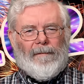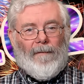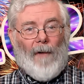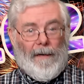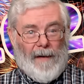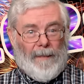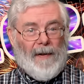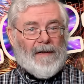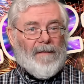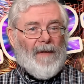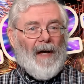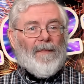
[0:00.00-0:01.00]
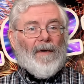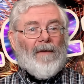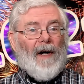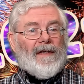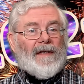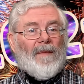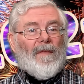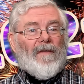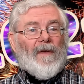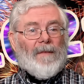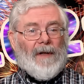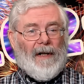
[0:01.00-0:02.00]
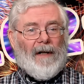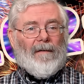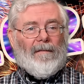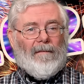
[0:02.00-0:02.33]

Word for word: On that piece of paper, write some of them down.